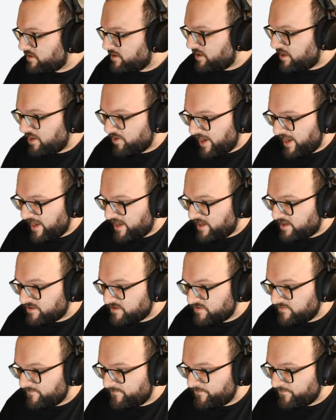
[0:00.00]
Okay.
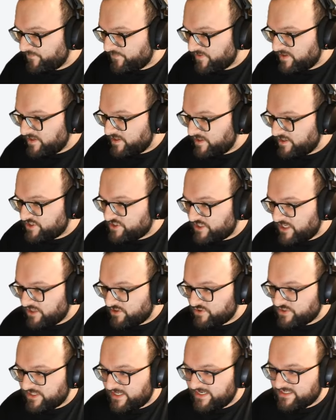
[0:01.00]

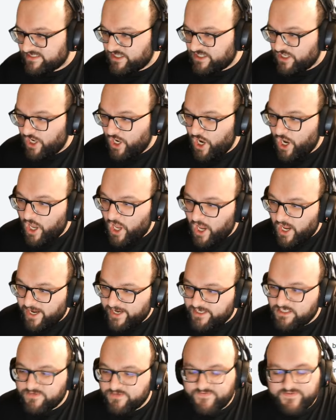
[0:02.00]
Sakusa is
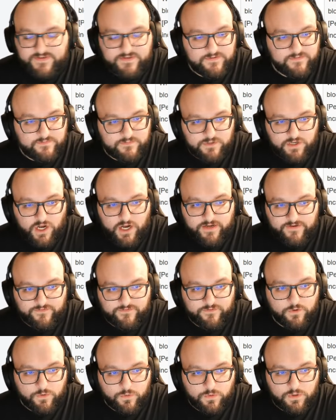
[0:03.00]
kind of
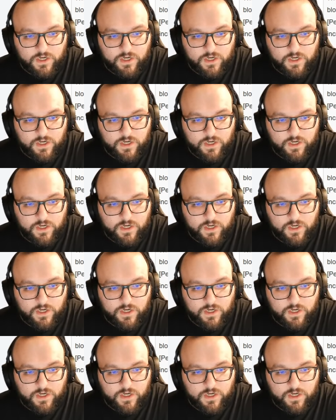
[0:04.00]
cool.